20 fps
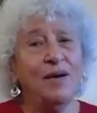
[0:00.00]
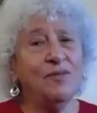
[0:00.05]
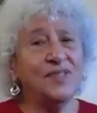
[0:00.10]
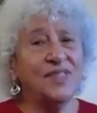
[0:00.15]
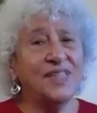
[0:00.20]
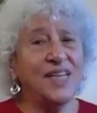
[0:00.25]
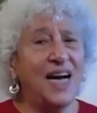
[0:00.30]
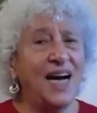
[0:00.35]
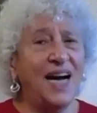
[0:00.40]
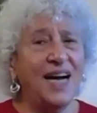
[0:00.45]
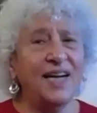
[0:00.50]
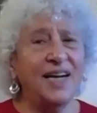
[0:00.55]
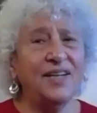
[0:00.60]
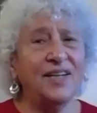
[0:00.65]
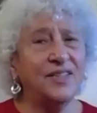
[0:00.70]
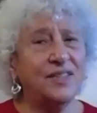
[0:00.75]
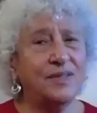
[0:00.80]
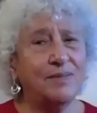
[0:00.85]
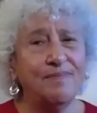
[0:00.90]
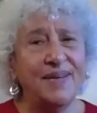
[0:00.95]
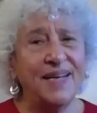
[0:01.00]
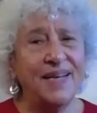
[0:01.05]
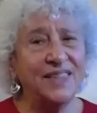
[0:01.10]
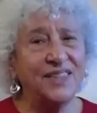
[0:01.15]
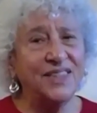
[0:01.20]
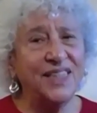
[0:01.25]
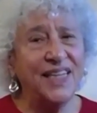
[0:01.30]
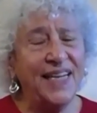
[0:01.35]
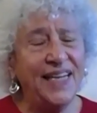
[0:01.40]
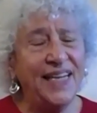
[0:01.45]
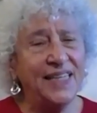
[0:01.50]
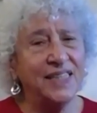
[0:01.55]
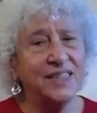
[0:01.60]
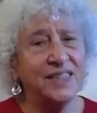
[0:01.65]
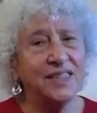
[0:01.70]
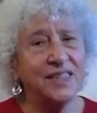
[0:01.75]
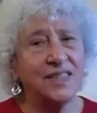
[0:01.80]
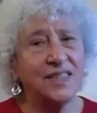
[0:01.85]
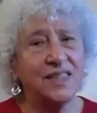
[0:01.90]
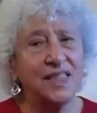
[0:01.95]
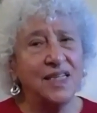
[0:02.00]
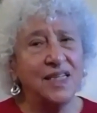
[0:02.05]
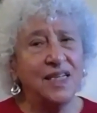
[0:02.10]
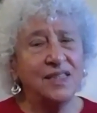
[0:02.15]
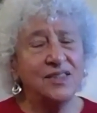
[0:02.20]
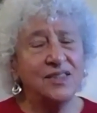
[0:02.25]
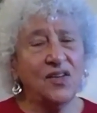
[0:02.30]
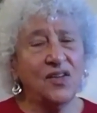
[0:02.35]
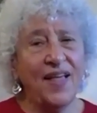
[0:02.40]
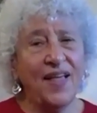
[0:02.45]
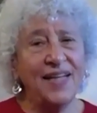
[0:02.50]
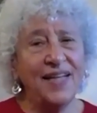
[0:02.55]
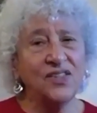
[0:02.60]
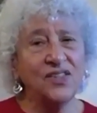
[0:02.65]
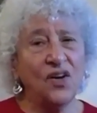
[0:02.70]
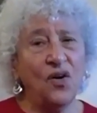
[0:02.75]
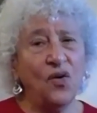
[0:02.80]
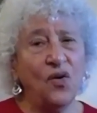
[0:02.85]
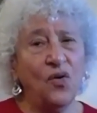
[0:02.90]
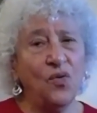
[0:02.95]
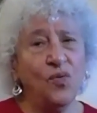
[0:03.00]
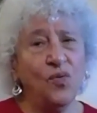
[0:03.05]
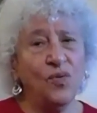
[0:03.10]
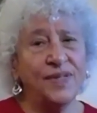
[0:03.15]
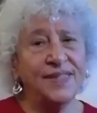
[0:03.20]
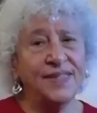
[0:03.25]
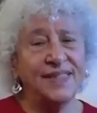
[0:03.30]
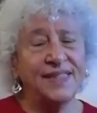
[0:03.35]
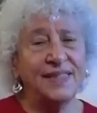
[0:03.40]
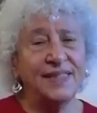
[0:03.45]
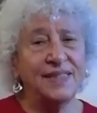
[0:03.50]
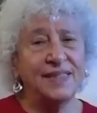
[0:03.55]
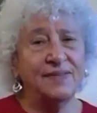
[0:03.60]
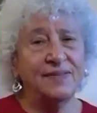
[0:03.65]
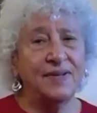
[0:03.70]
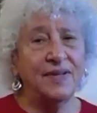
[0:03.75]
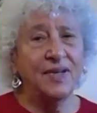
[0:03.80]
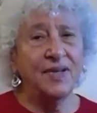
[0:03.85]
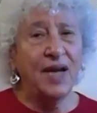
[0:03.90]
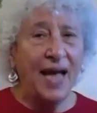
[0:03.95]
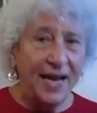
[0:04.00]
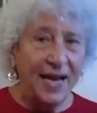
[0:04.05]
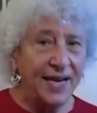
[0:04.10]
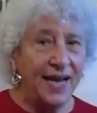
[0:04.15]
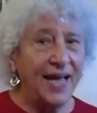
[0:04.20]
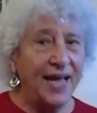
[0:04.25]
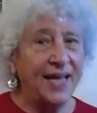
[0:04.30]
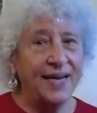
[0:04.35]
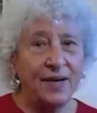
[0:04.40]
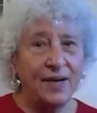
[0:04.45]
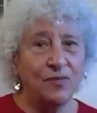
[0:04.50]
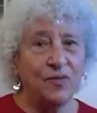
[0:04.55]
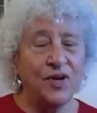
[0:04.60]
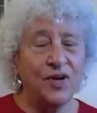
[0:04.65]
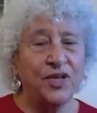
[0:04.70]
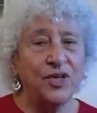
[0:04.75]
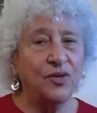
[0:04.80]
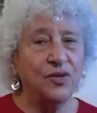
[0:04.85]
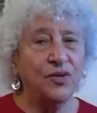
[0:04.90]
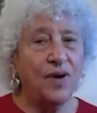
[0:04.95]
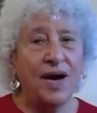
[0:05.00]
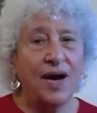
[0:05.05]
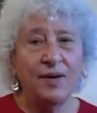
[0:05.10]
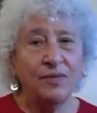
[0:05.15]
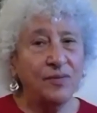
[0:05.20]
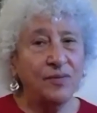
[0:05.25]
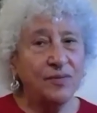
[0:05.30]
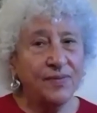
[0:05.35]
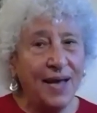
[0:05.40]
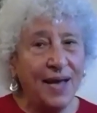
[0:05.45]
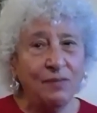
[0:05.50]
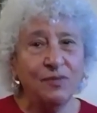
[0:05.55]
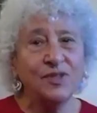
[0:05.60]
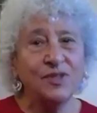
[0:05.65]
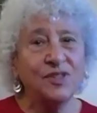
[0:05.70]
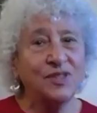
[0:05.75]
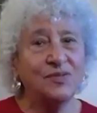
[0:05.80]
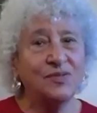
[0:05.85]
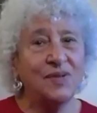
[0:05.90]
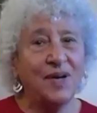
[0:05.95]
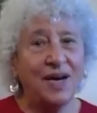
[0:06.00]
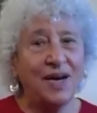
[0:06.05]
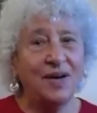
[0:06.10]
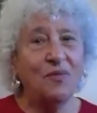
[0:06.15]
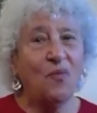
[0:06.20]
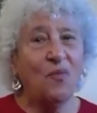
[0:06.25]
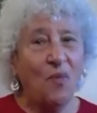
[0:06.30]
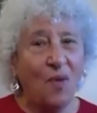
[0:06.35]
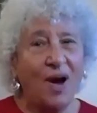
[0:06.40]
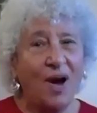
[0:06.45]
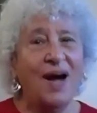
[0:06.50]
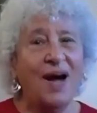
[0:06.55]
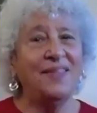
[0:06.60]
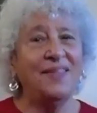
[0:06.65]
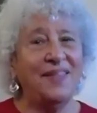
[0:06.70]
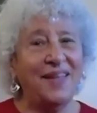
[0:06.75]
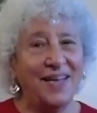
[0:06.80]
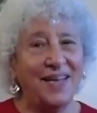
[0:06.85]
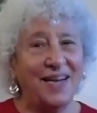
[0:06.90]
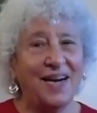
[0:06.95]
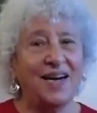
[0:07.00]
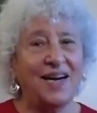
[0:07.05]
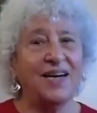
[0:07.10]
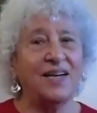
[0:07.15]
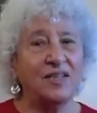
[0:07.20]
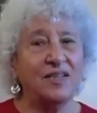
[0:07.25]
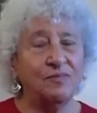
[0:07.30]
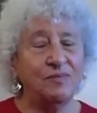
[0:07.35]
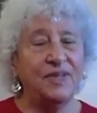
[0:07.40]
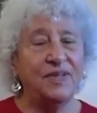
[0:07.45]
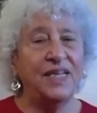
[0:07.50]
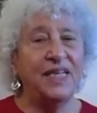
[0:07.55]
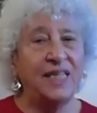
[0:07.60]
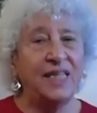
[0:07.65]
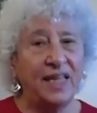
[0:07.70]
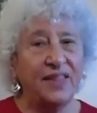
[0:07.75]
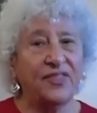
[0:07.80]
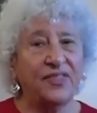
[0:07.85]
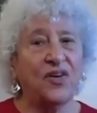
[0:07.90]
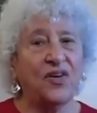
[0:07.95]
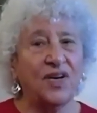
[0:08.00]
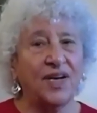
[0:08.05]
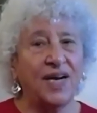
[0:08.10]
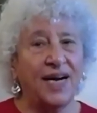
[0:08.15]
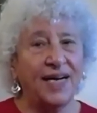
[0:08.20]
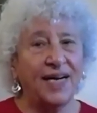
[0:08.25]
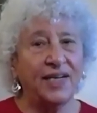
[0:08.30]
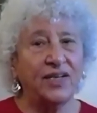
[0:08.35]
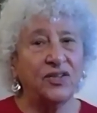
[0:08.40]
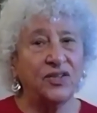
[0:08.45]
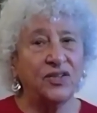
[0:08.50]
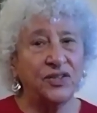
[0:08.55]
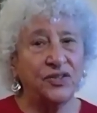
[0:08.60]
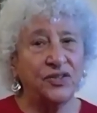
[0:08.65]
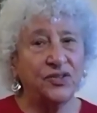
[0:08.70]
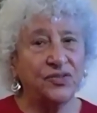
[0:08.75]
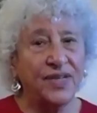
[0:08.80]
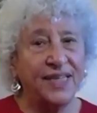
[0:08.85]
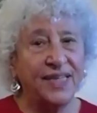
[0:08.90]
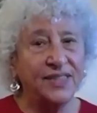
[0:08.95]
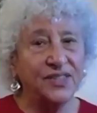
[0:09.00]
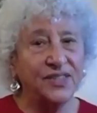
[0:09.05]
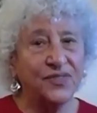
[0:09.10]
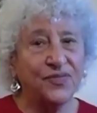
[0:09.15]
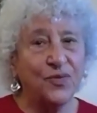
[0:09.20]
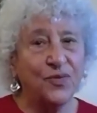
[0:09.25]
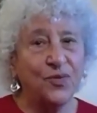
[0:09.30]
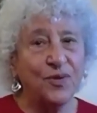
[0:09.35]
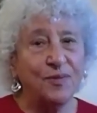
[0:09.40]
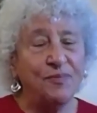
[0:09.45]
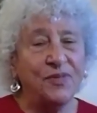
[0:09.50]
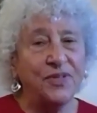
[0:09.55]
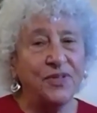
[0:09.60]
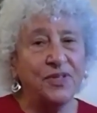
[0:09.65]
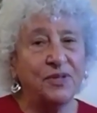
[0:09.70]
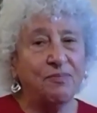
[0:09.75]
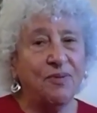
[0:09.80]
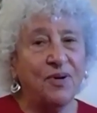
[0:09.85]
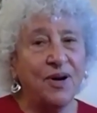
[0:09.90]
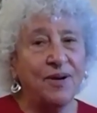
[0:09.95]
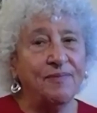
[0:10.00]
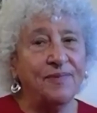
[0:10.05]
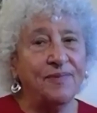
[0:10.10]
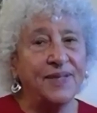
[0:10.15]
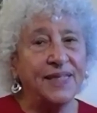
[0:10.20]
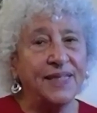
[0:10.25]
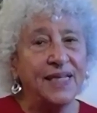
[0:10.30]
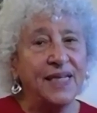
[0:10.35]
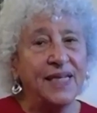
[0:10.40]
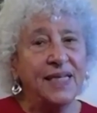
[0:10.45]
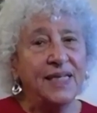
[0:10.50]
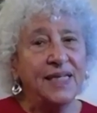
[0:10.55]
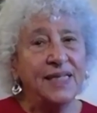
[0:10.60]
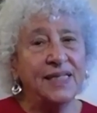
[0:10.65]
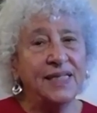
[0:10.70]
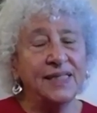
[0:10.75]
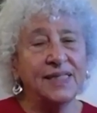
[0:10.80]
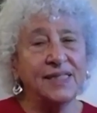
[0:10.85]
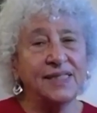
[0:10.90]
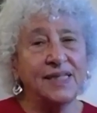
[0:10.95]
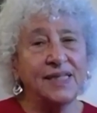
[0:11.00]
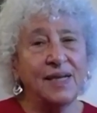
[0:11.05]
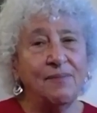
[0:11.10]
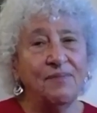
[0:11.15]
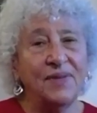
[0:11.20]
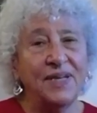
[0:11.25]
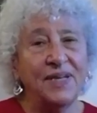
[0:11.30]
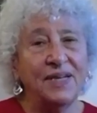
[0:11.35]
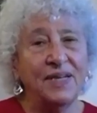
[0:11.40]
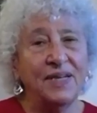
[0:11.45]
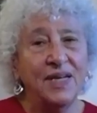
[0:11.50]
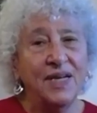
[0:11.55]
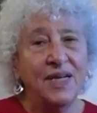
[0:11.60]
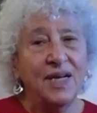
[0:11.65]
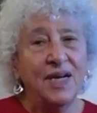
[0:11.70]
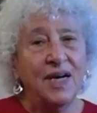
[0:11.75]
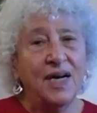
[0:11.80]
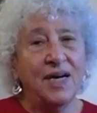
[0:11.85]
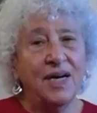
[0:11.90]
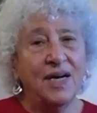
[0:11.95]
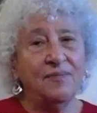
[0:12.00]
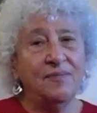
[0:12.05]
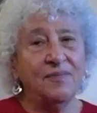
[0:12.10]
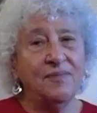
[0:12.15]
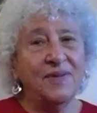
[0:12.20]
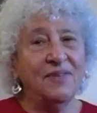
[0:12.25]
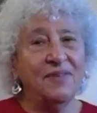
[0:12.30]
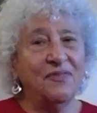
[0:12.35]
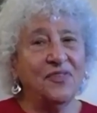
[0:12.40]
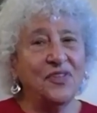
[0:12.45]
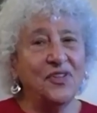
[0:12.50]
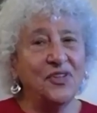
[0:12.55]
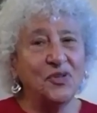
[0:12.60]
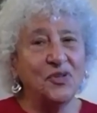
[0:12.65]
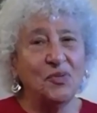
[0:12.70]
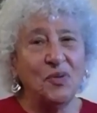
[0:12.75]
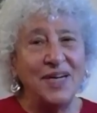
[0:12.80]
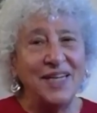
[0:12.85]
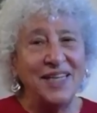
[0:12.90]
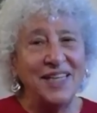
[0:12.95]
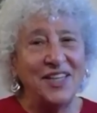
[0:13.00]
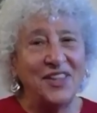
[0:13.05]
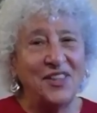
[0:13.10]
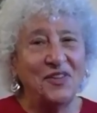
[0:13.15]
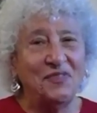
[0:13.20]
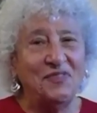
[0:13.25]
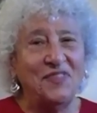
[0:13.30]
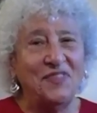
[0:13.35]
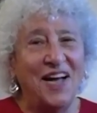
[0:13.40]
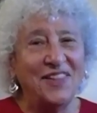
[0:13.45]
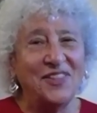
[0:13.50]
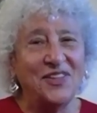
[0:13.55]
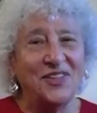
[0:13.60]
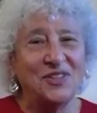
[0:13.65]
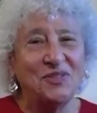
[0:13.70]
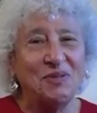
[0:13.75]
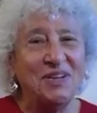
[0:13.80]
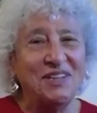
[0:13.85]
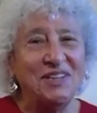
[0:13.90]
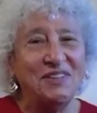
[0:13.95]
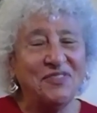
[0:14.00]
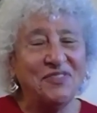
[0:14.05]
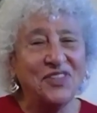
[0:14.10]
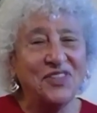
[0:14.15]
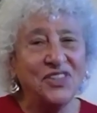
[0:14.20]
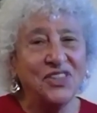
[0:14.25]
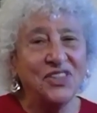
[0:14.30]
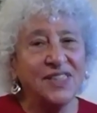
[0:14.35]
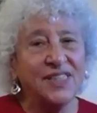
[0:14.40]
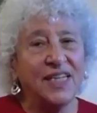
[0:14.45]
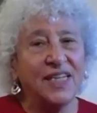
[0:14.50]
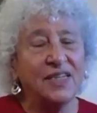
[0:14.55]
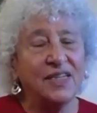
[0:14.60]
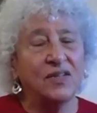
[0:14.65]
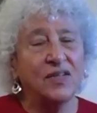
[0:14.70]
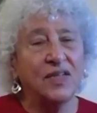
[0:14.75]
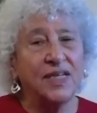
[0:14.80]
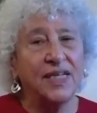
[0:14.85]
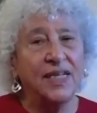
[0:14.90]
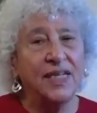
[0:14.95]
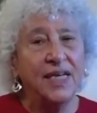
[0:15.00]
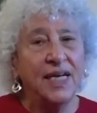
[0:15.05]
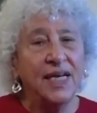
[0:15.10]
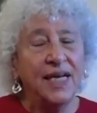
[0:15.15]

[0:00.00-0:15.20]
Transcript: was hired to make change. So that's always at NYU. That was why they hired me. They thought I could transform the department into something for the 20th, if not the 21st century.